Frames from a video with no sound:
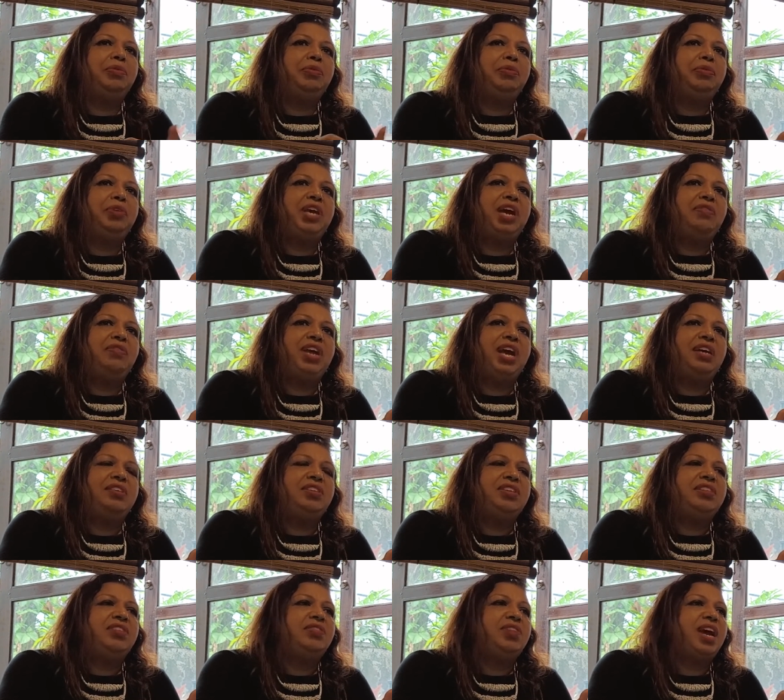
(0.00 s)
we, are, we are
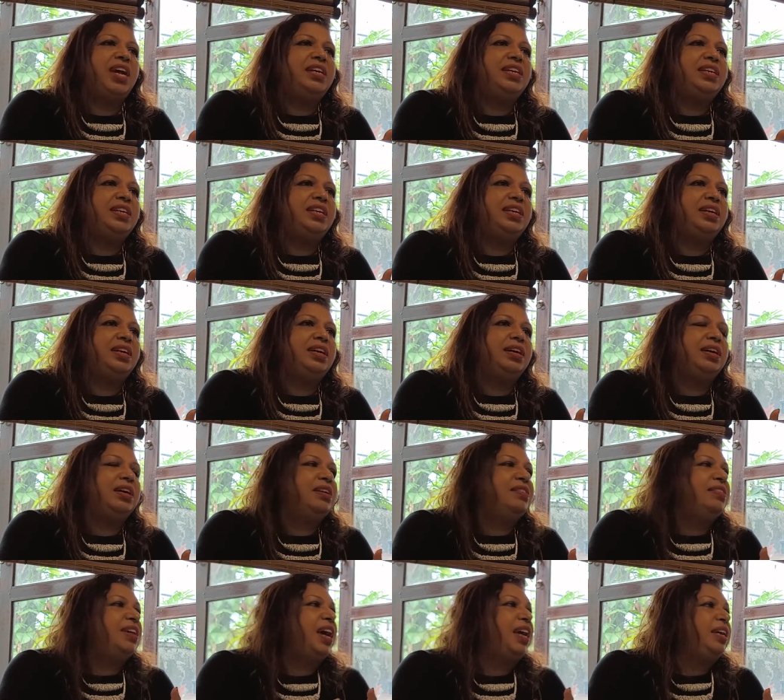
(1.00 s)
just writing uh,
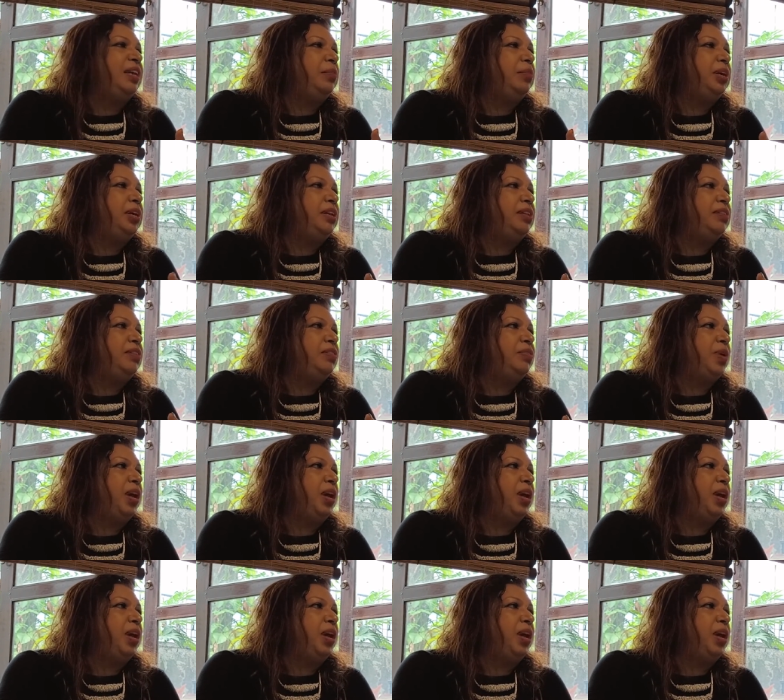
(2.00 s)
assignments,